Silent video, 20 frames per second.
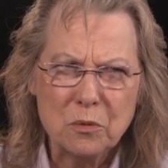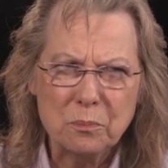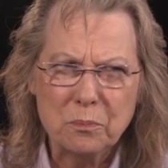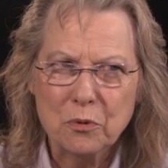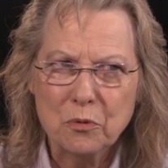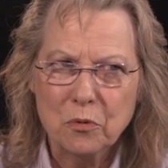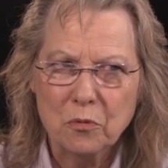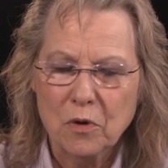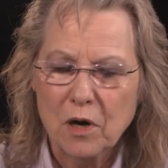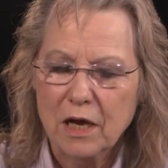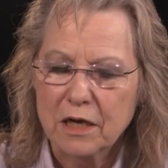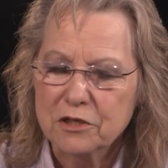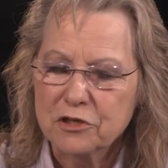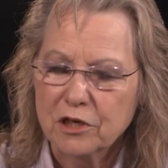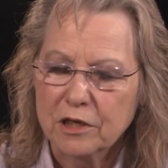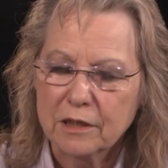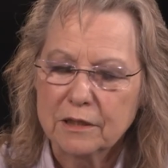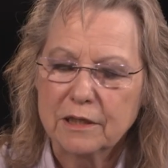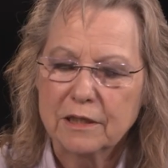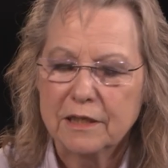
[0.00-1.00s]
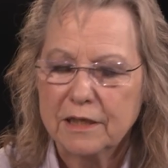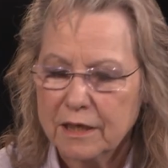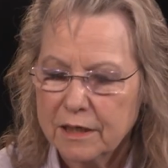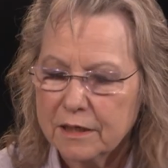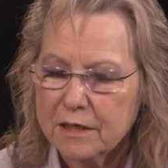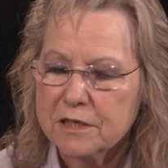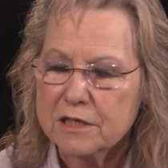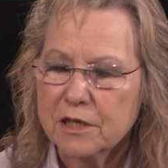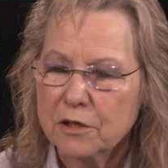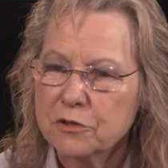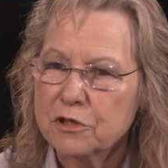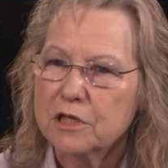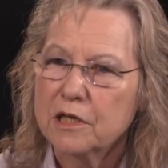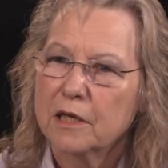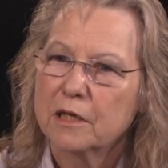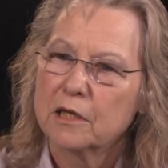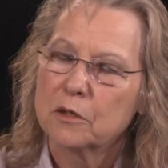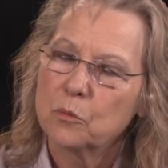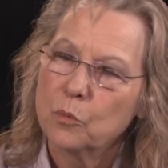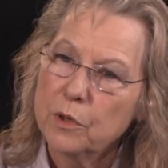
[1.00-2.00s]
project, again
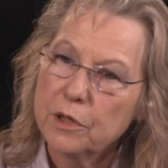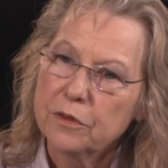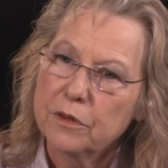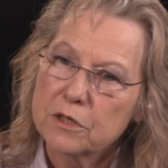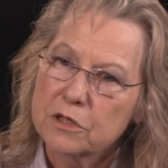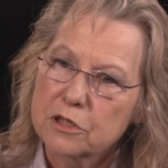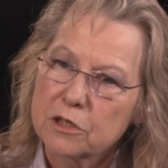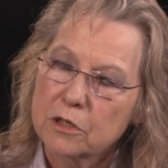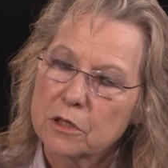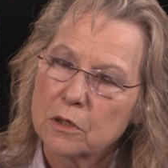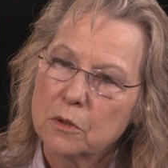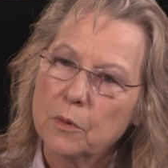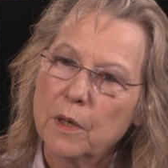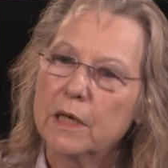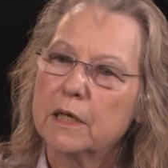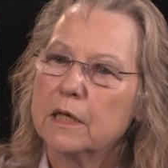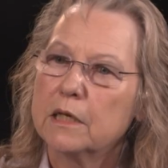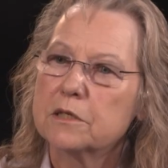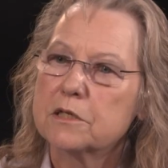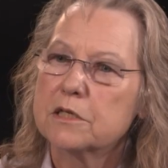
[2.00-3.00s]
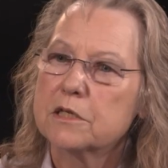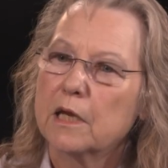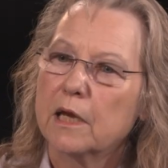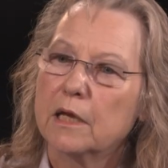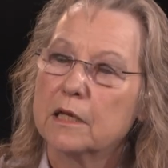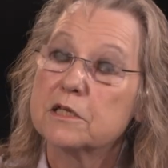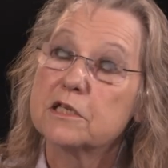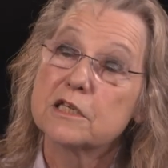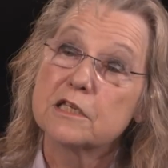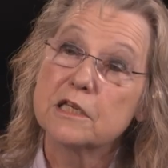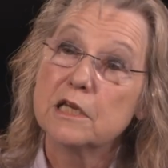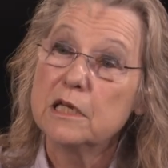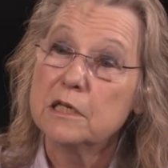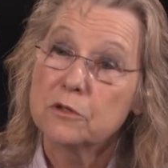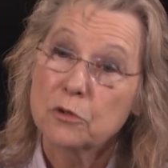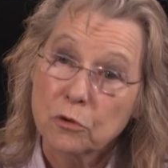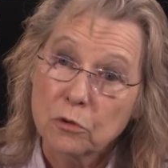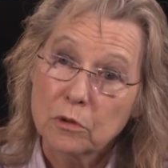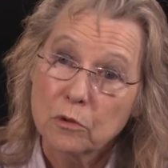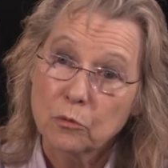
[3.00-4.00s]
associated with the zoo, and it's a sea
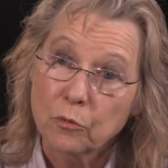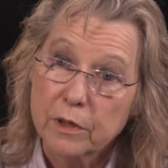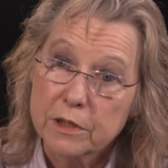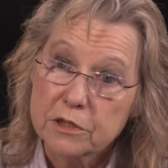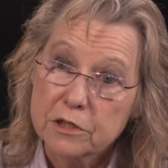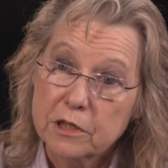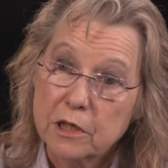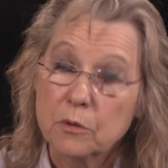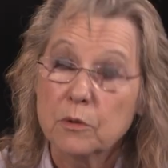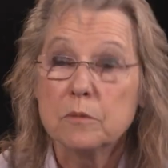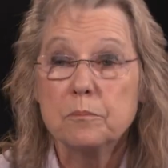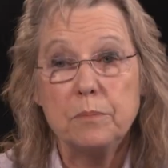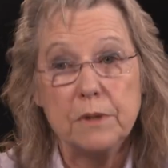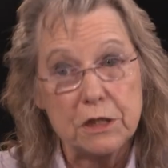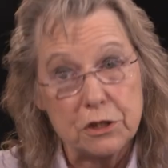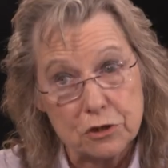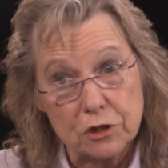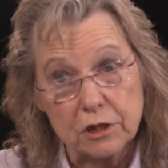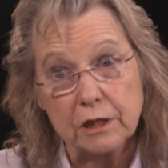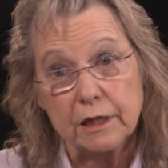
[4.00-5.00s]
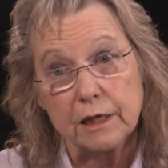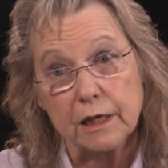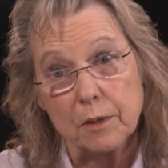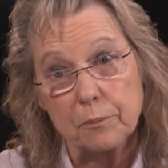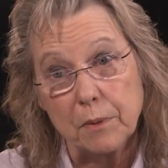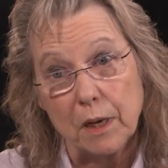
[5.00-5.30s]
turtle rescue and beach cleanup